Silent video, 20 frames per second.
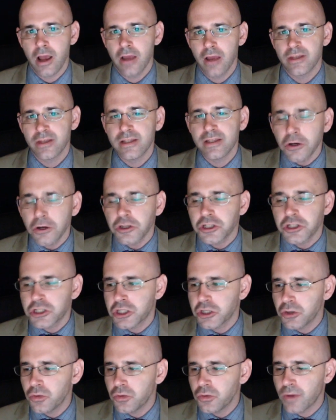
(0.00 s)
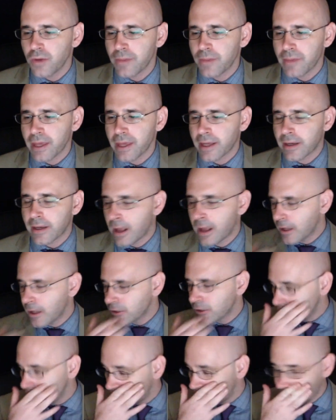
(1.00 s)
These are two women
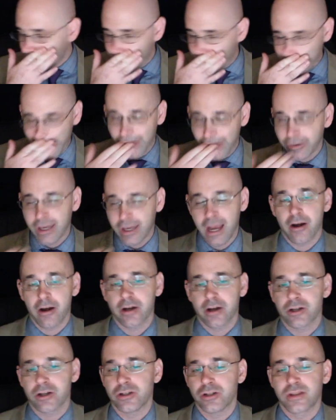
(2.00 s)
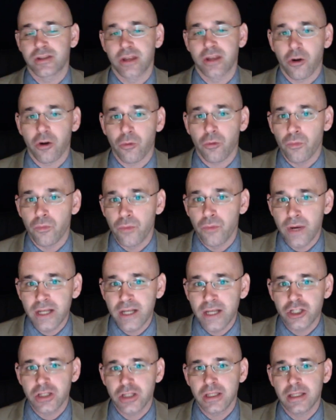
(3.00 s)
two female characters that are
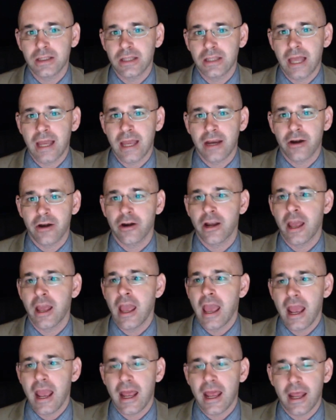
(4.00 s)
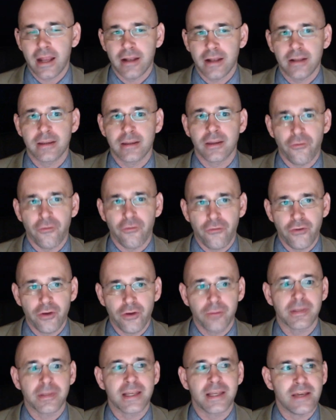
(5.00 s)
richly layered, and the
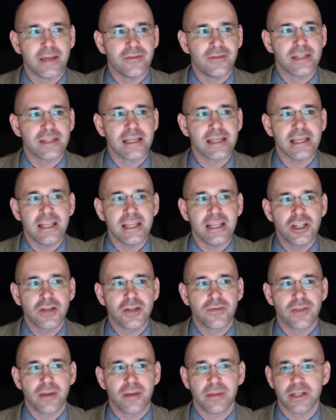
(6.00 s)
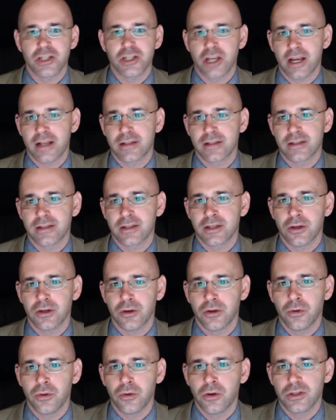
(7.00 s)
film gives each of them a chance
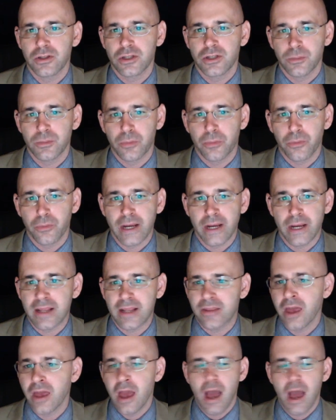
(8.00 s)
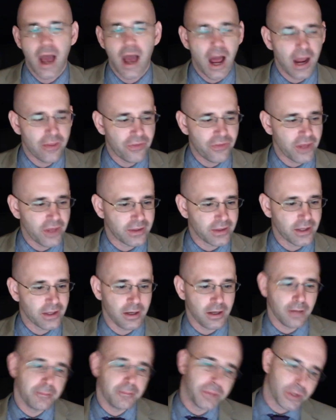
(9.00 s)
to to breathe. I think
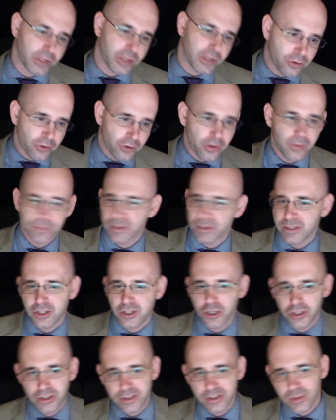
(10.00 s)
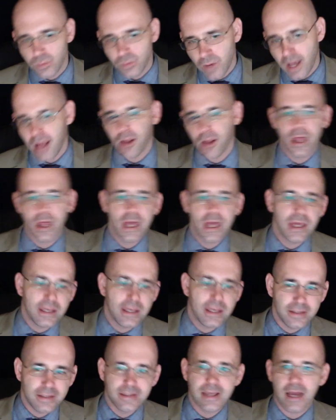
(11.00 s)
that Billy Crudup is good as well.
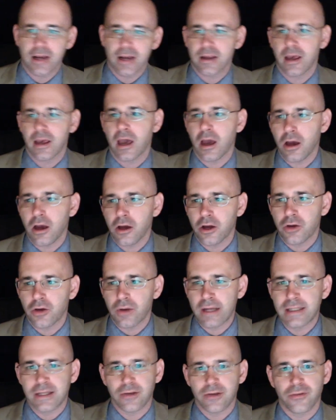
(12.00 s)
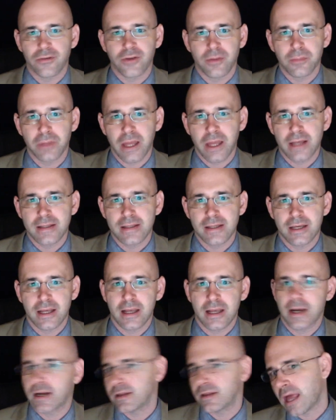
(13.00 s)
He's got a, a, great deal of complexity,
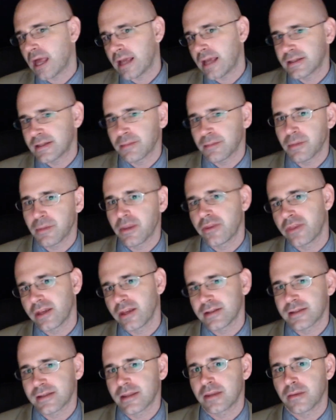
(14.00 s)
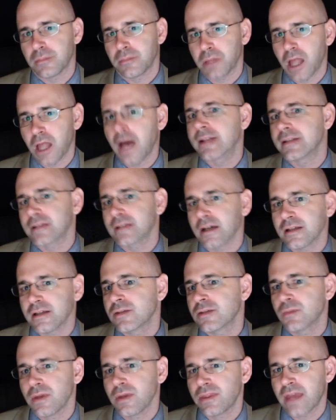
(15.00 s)
and I like some of the things that the plot
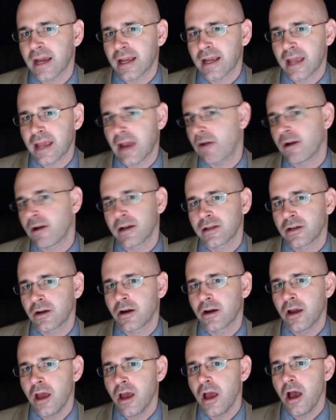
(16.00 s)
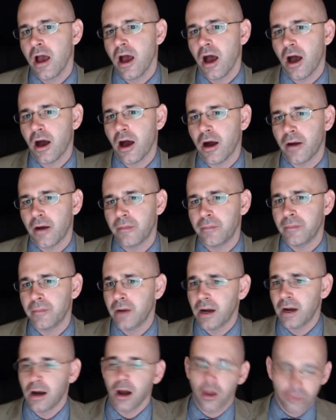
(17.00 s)
does with that character. Um,
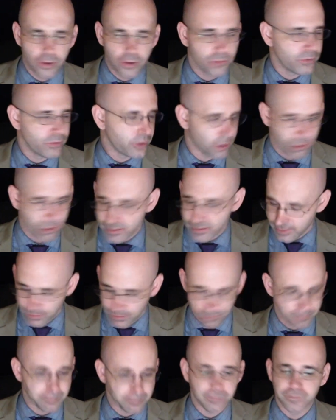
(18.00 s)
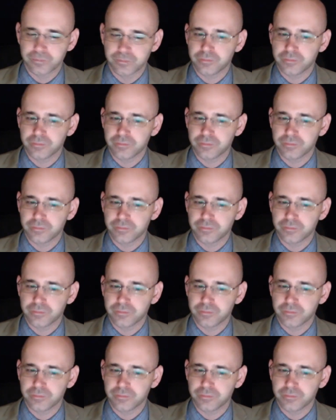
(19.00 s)
although there are some